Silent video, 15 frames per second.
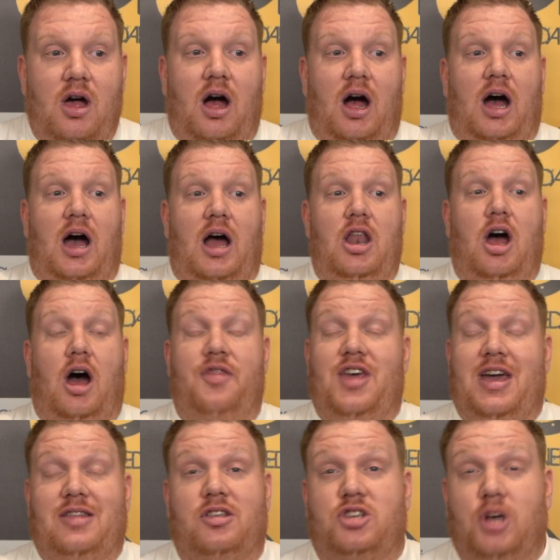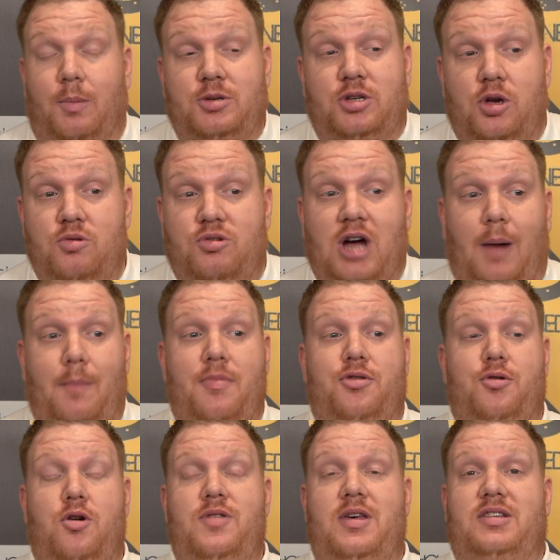Look, I think the top two come
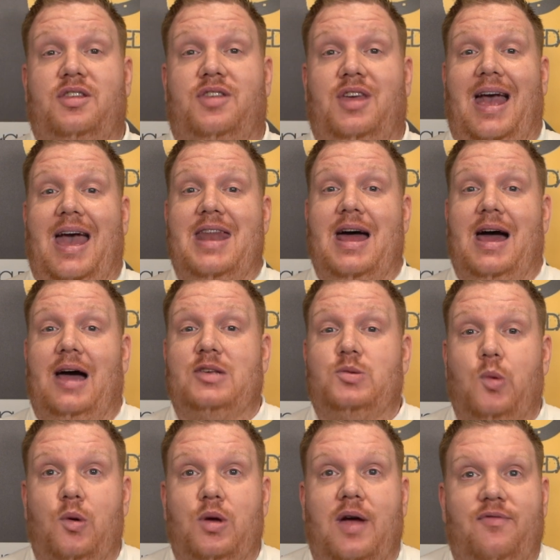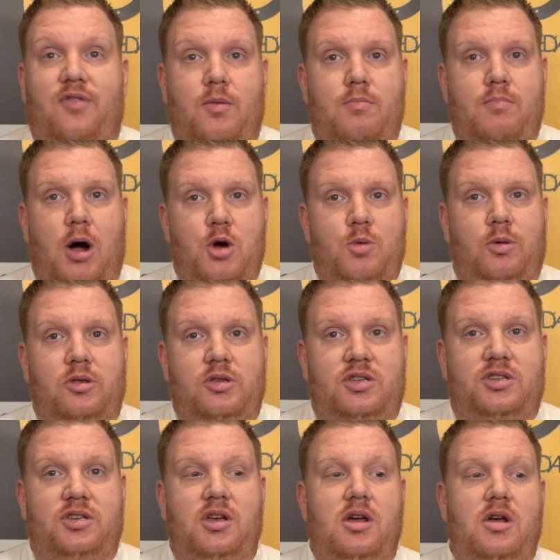through this. I Ed Harris will give them
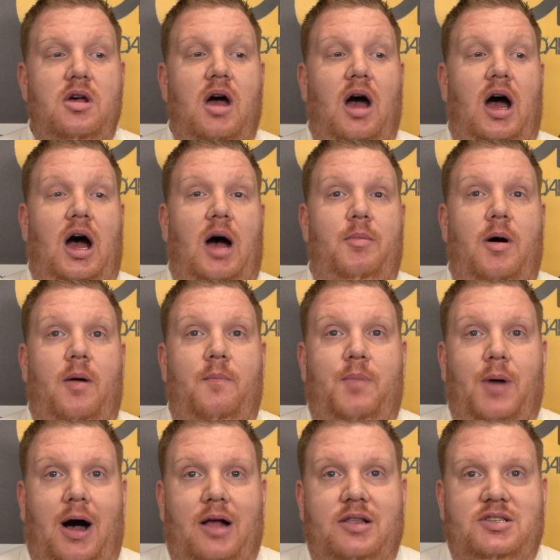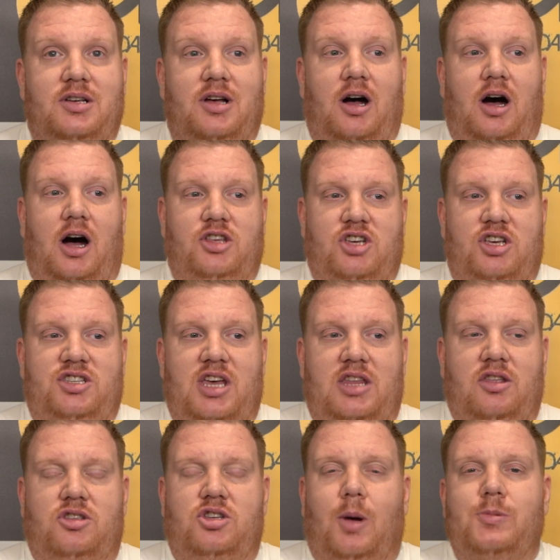moments, but I just
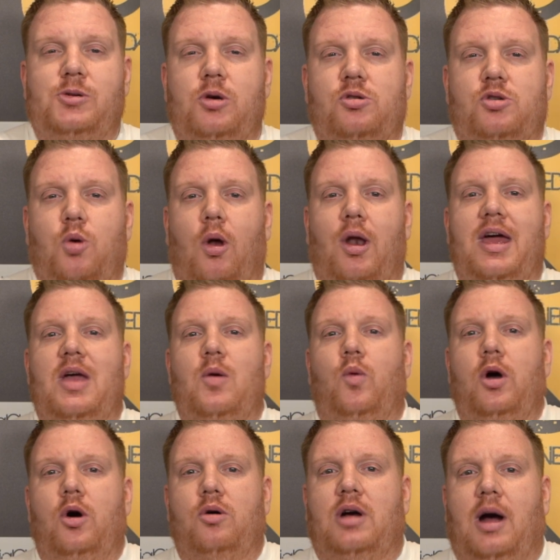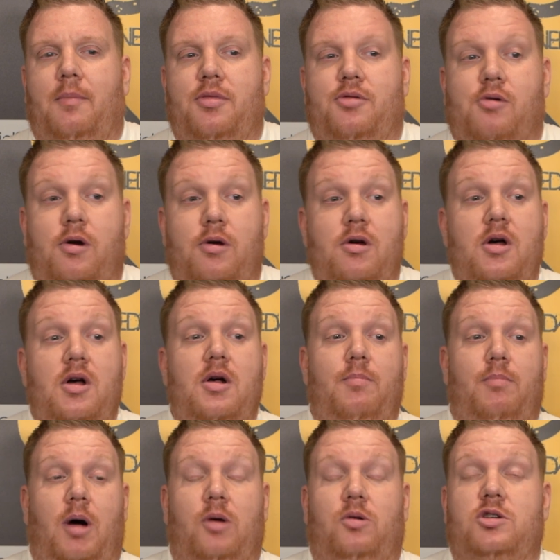think the top two's quality will come through.
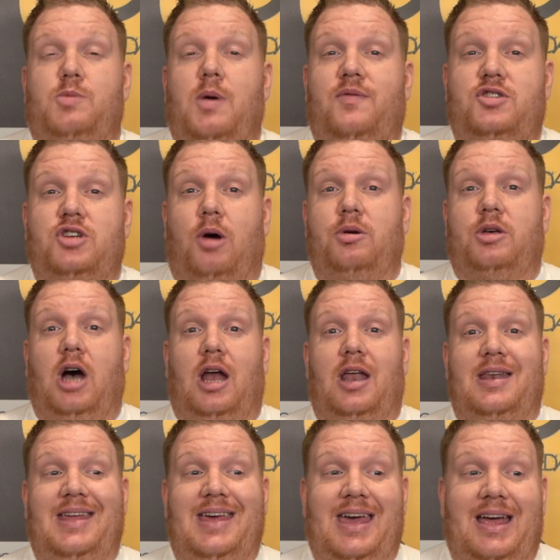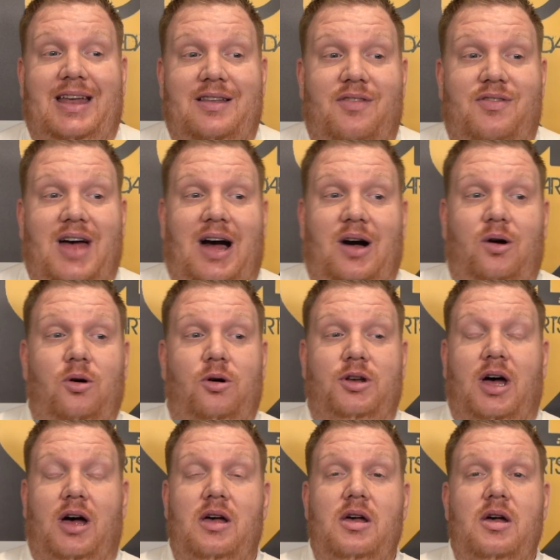Michael Smith, Joe Cullen in that
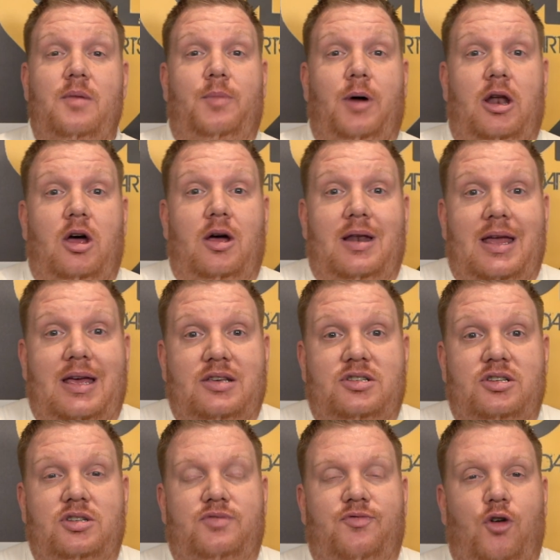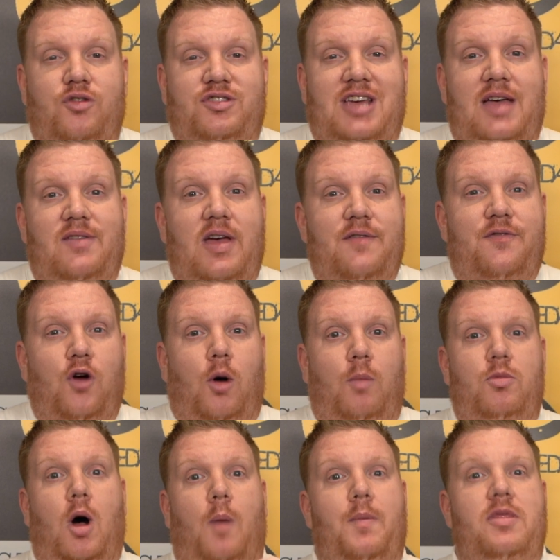order. But look, Lisa's TV
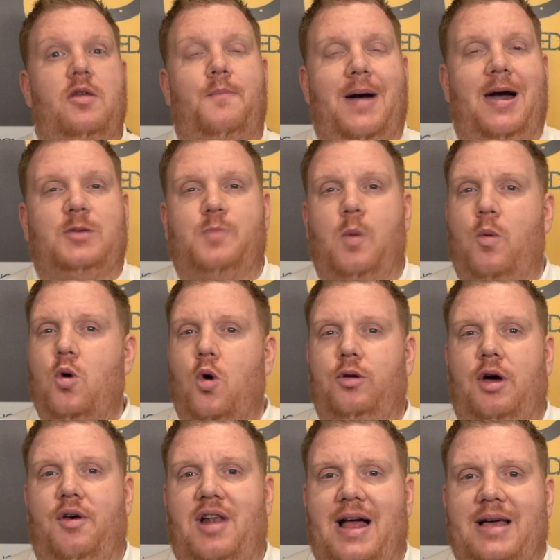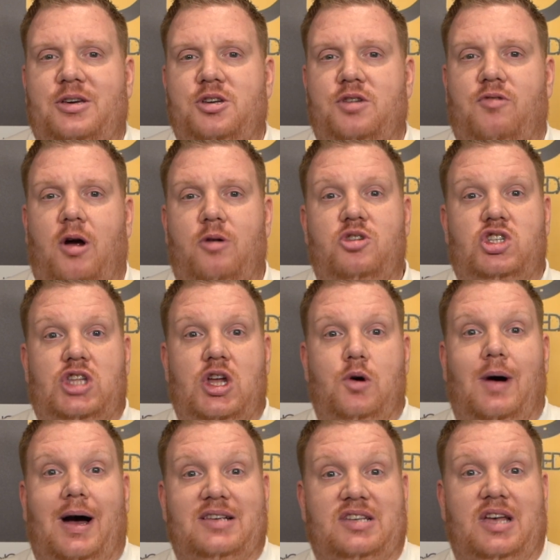form not been the best, but we all know the Lancashire Row
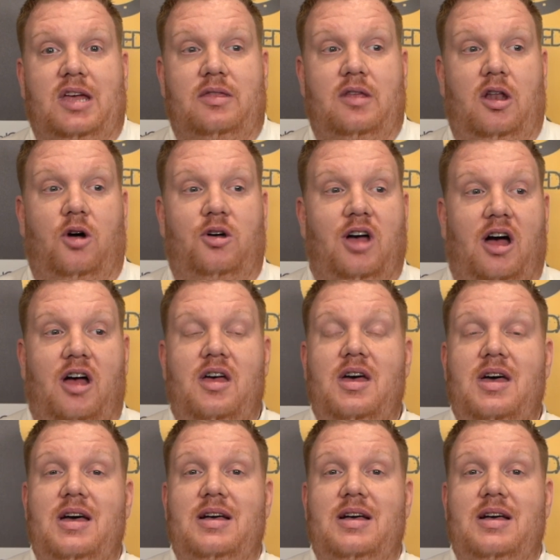still has it in the locker.